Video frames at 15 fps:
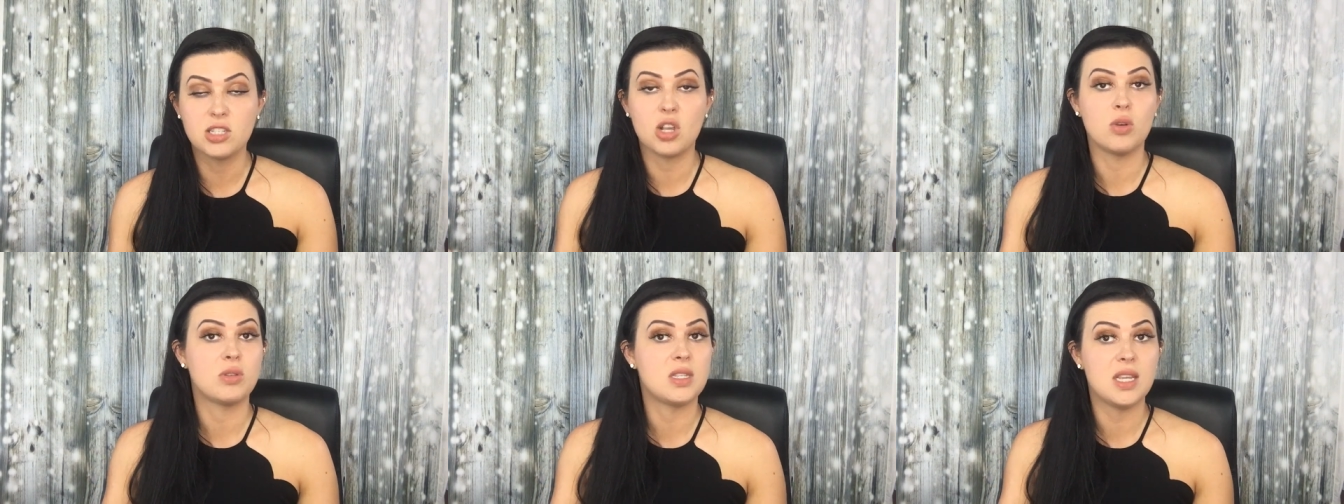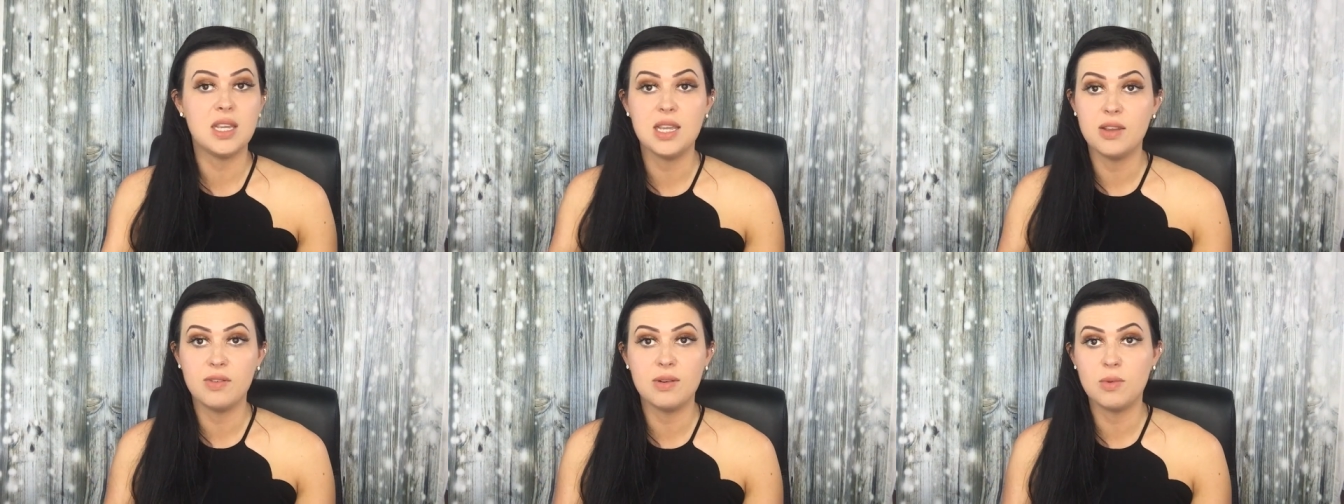So see,
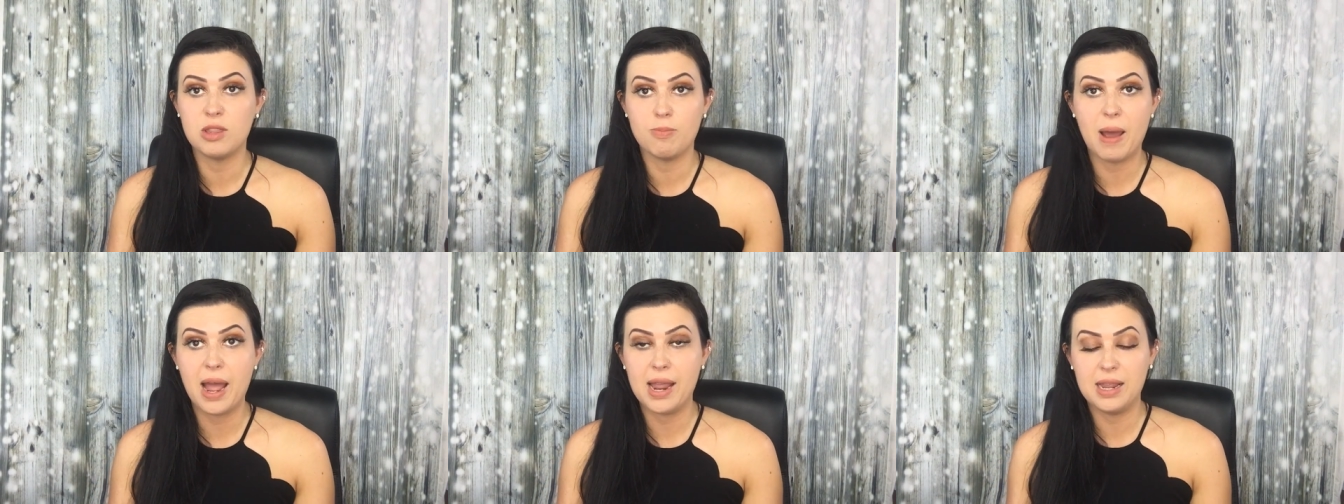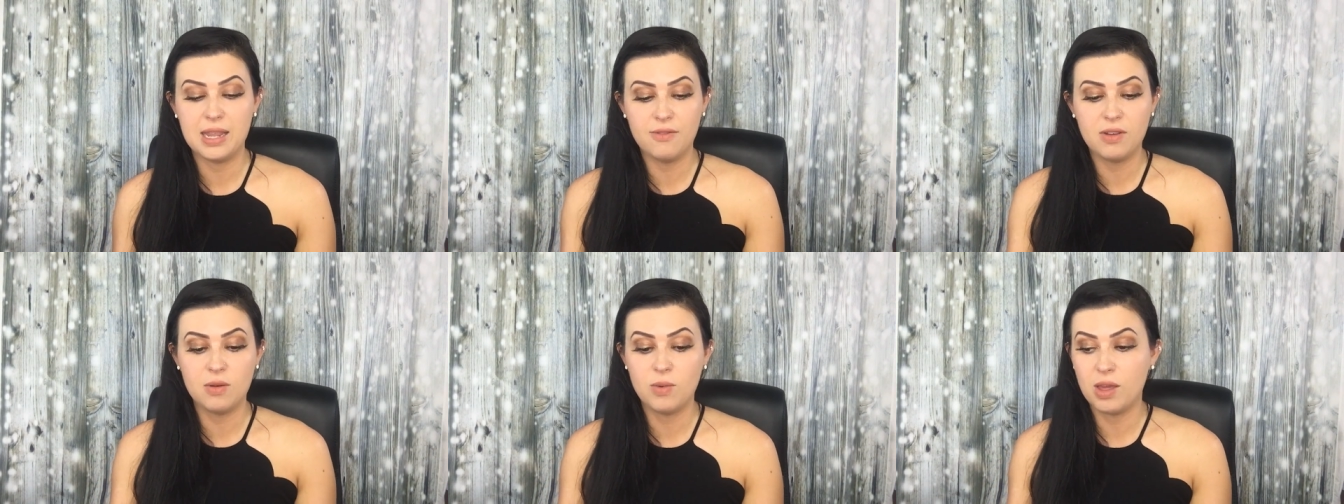even with buy,
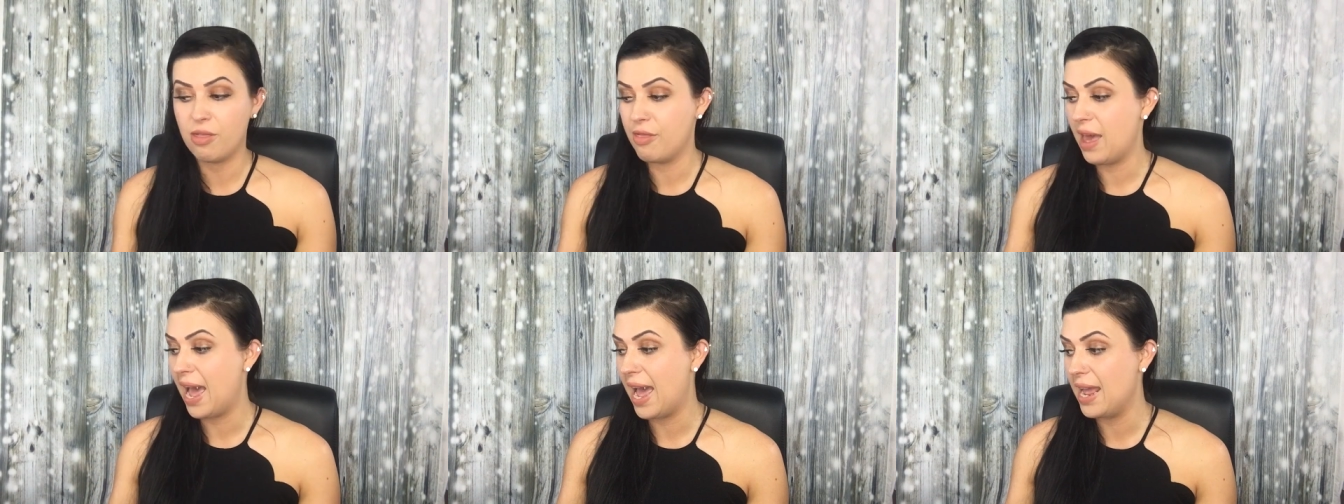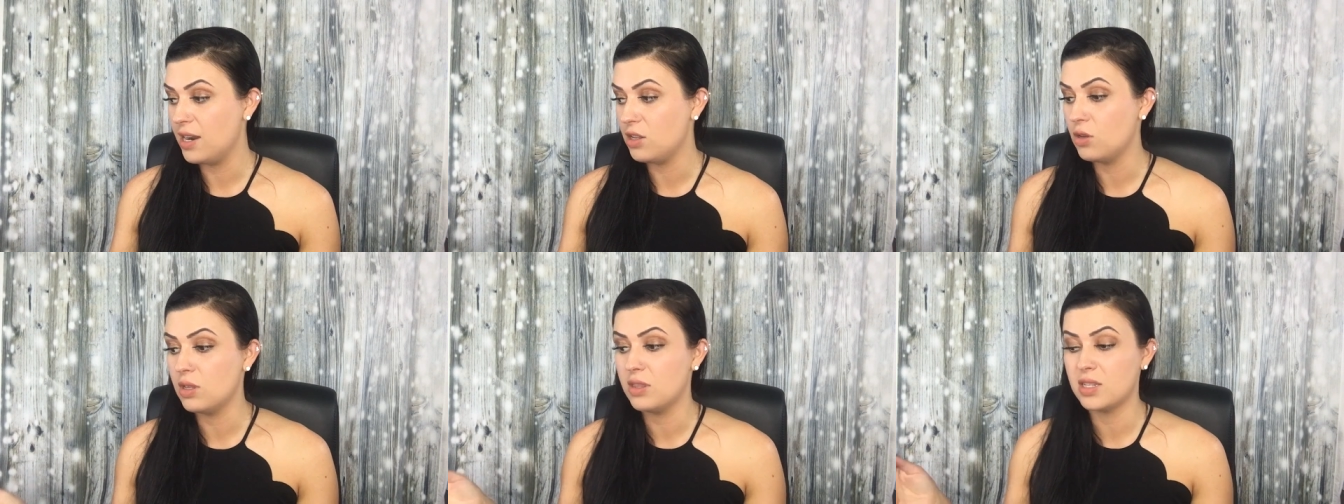even with that,
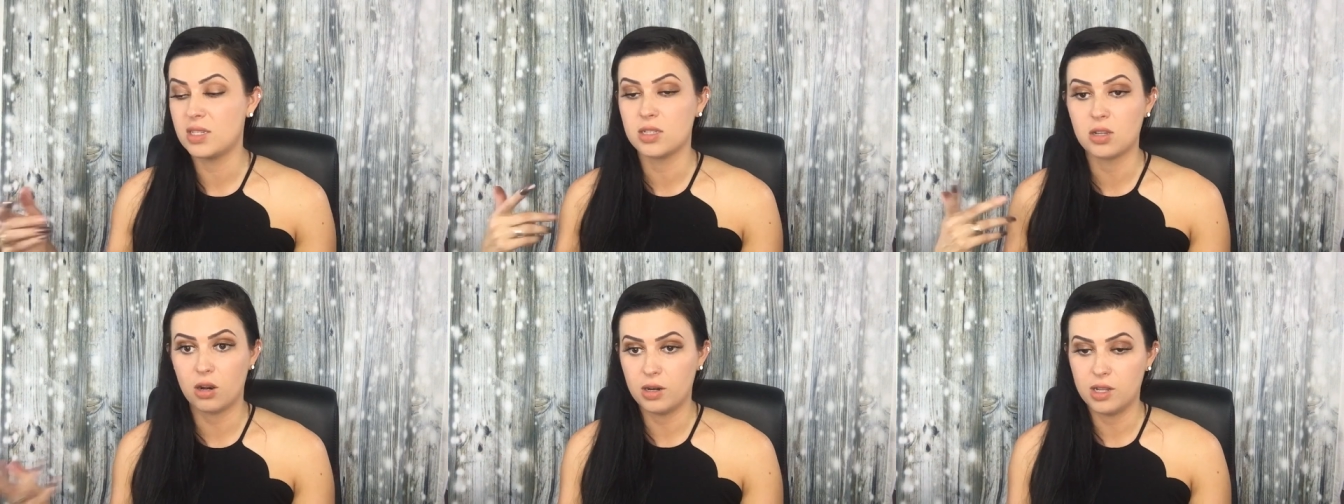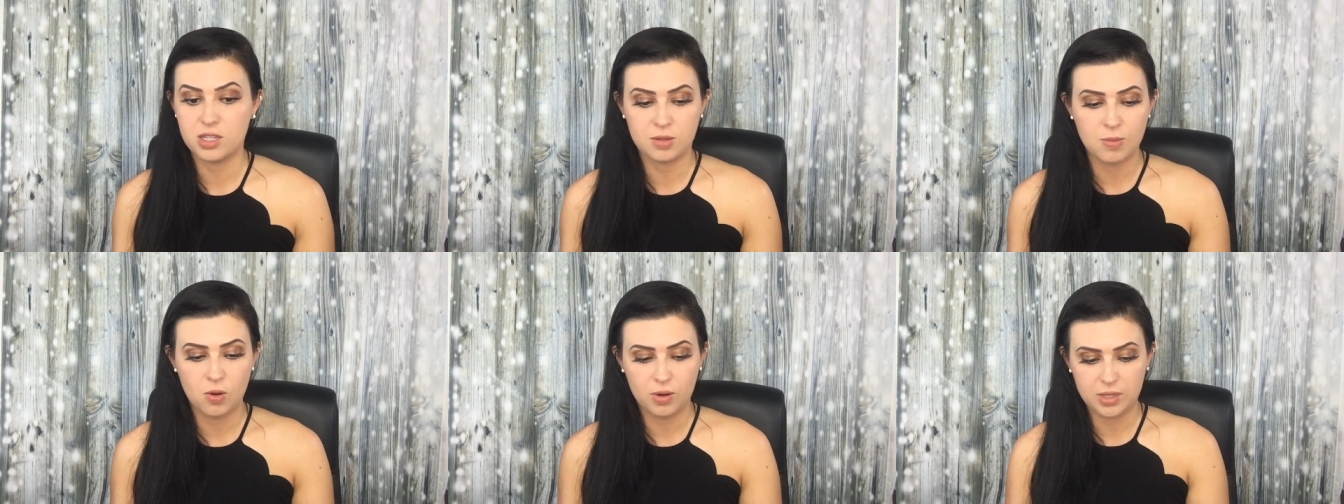you, this is already a
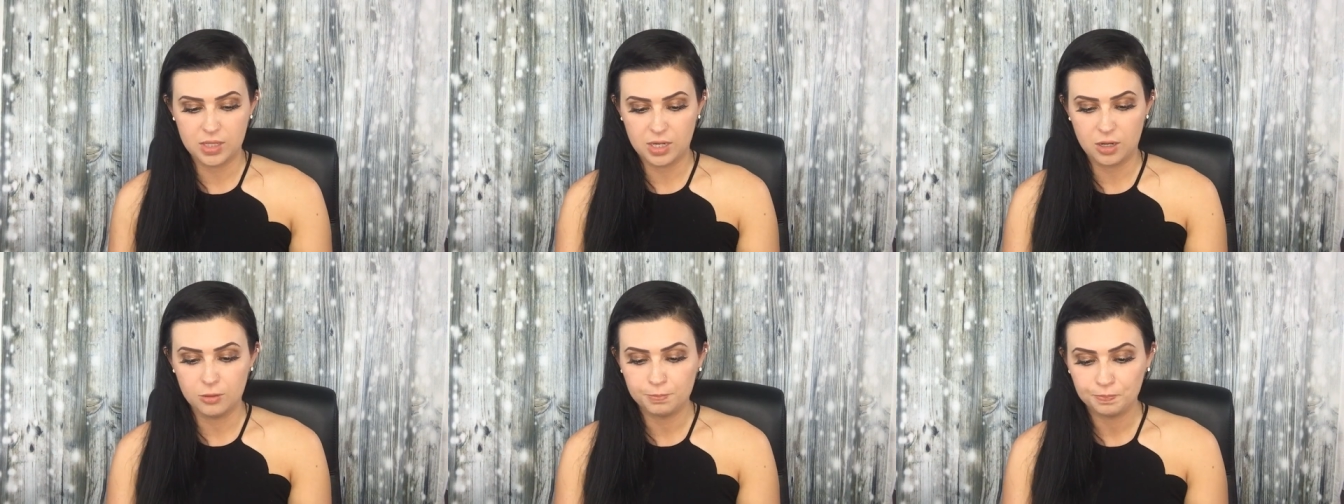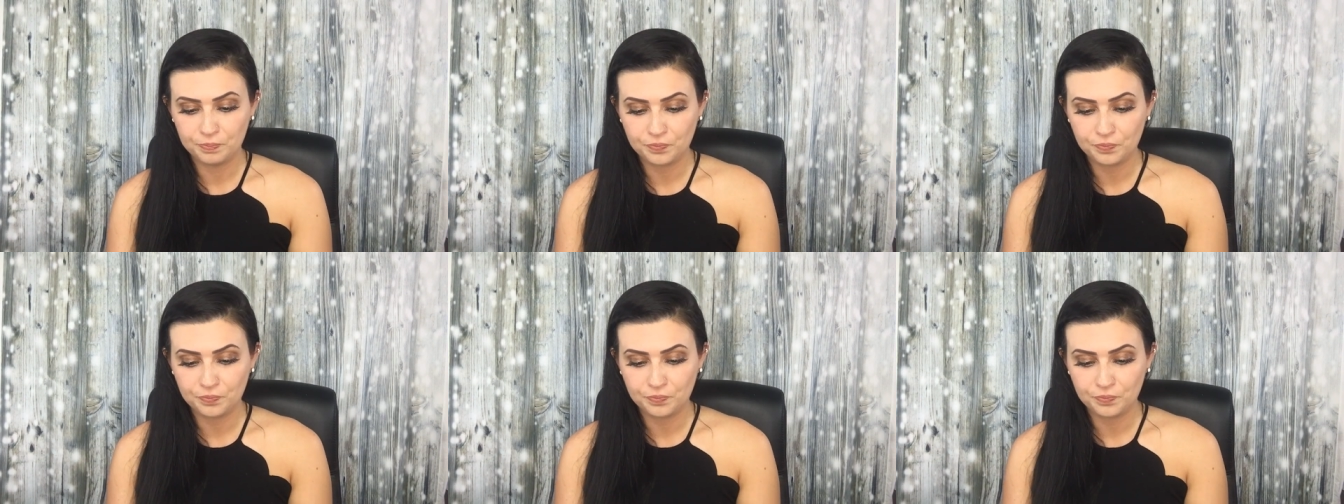smoking deal.